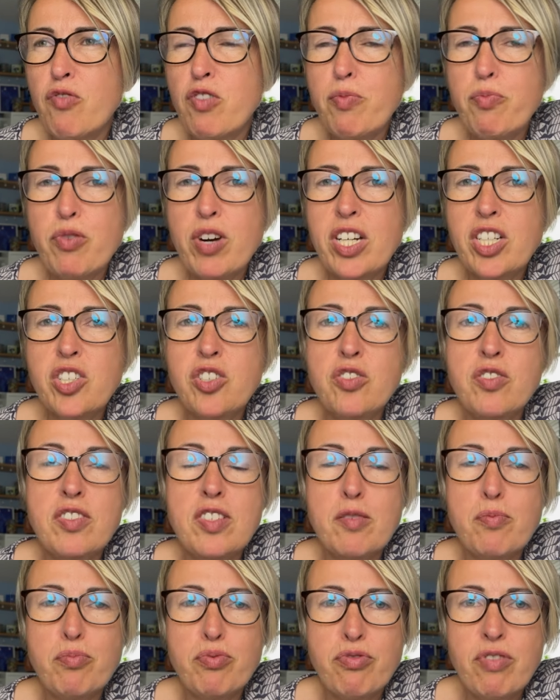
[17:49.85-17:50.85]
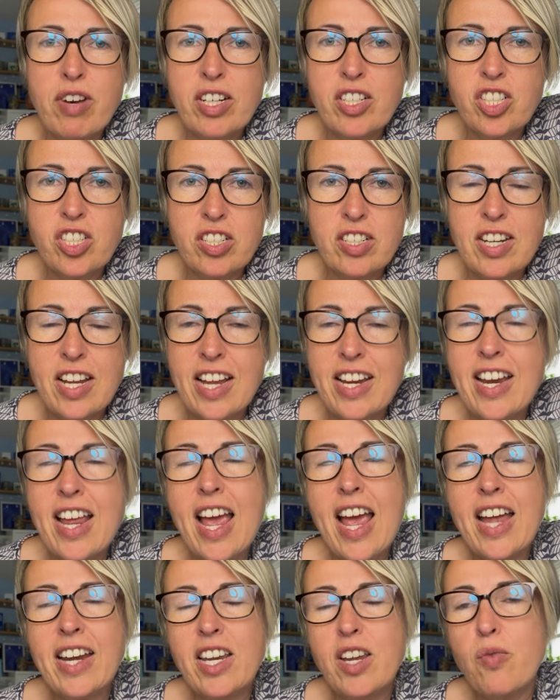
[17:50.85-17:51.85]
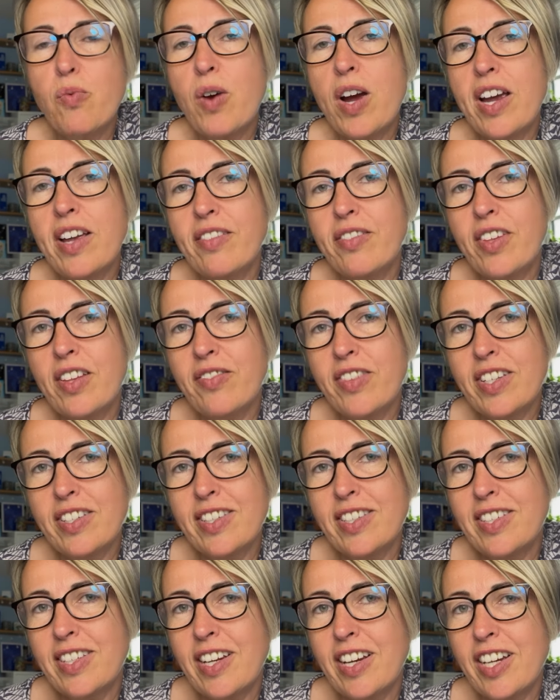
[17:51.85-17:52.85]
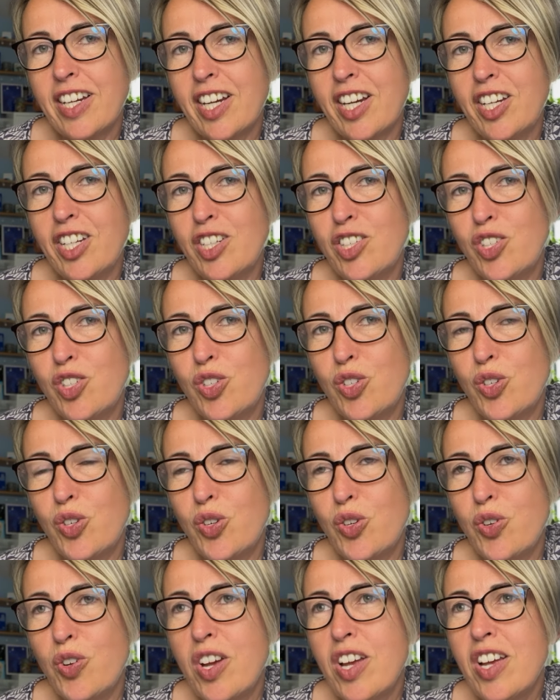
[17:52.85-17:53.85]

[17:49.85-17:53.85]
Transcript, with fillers: repression or suppression in any way, then this is likely to